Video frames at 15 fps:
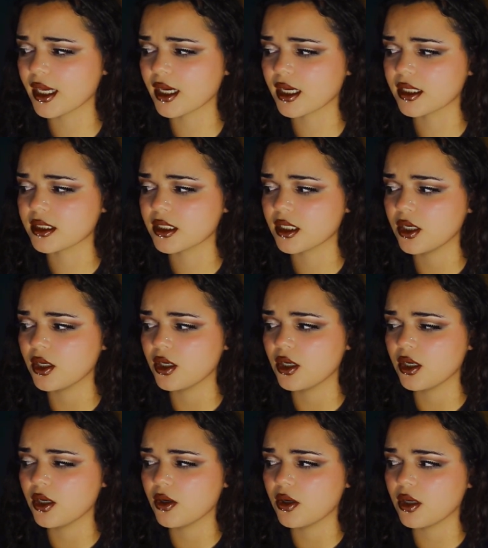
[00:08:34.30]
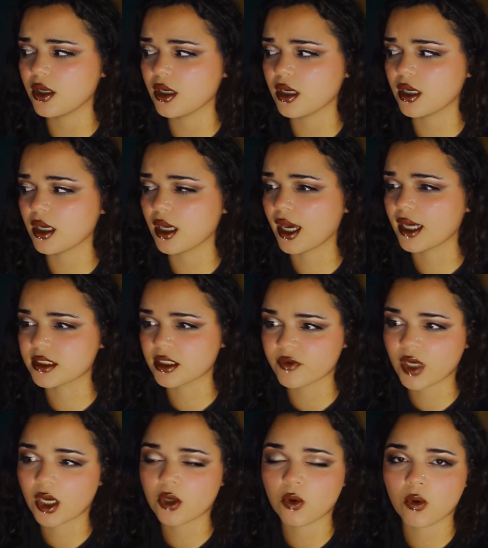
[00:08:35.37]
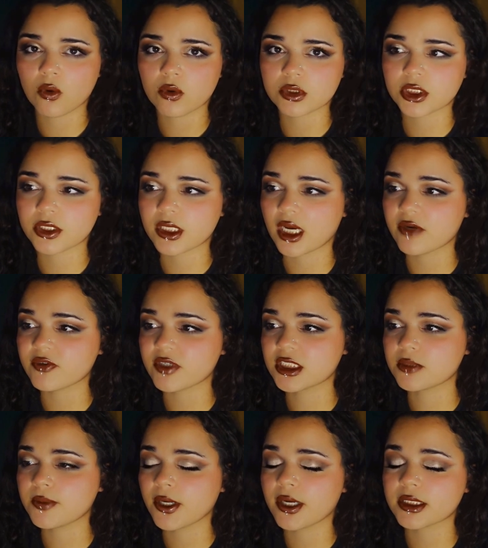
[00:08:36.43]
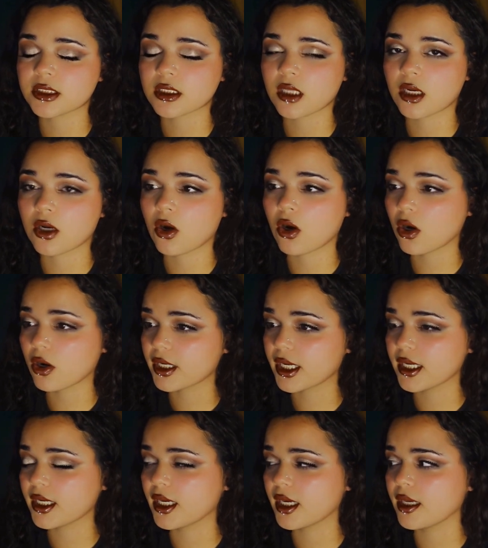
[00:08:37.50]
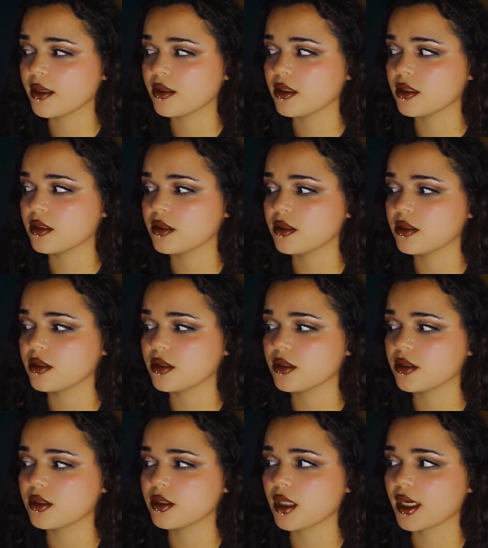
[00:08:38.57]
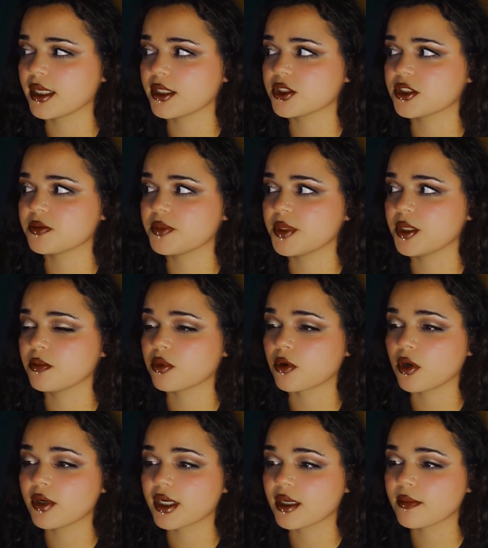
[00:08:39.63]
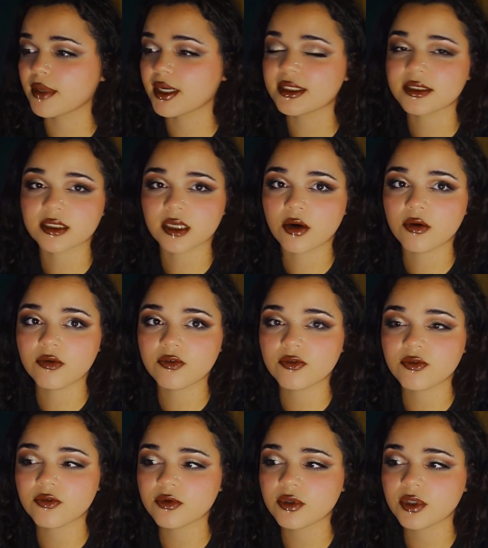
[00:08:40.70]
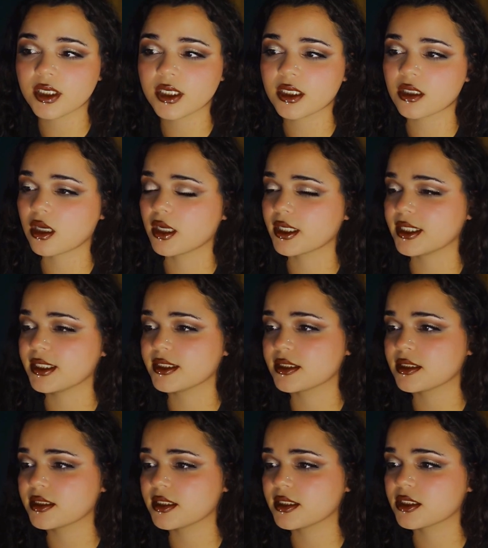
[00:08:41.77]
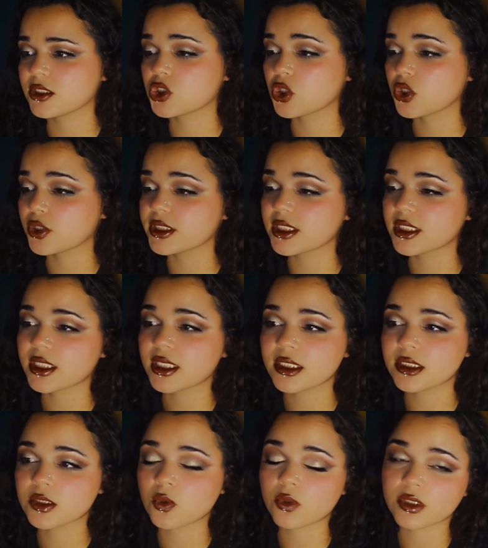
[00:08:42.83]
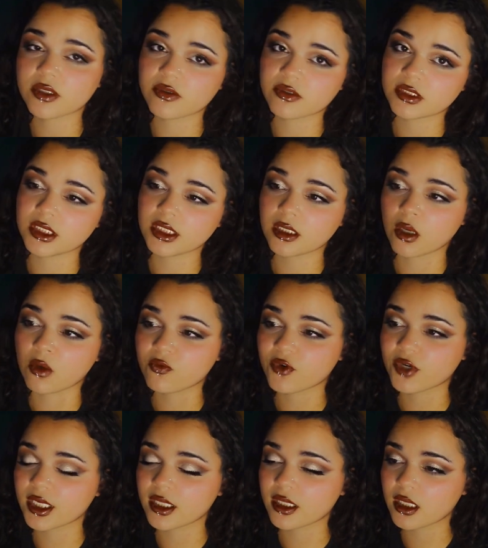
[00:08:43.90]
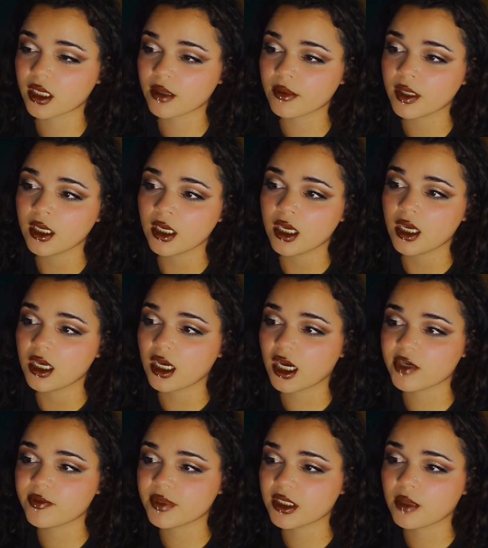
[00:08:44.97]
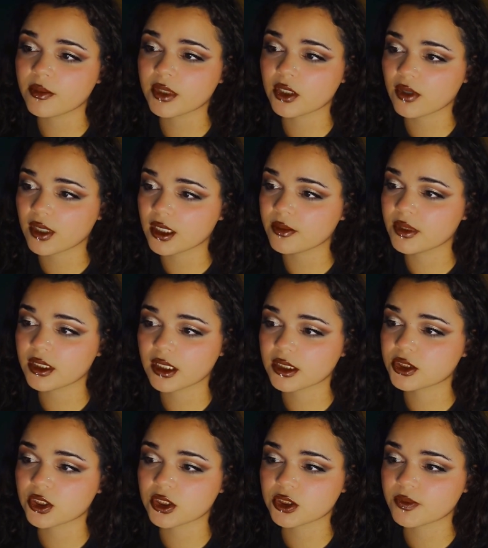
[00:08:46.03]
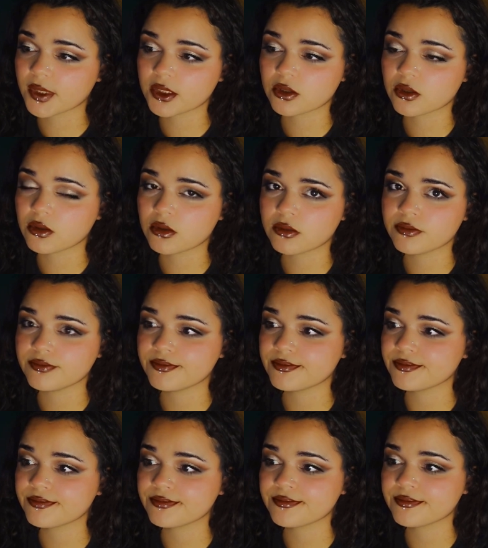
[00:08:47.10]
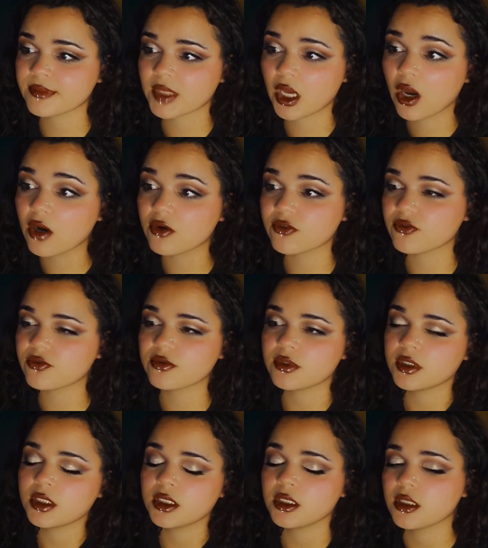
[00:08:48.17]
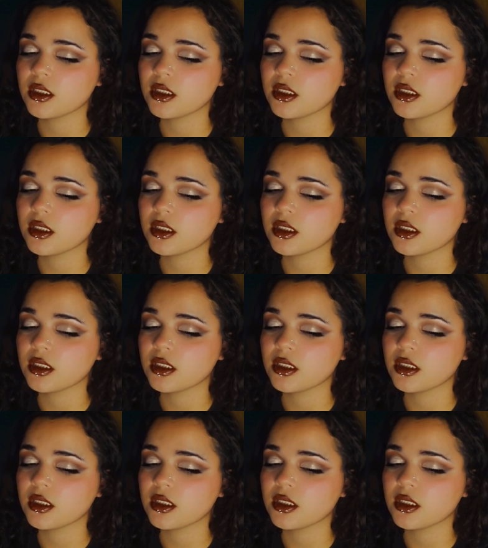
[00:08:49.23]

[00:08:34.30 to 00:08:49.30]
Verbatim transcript: and as i've gotten older and i've experienced a lot of heartache and like just being broken myself in a lot of instances and turn to things in order to seek comfort in them, i become incredibly less judgmental of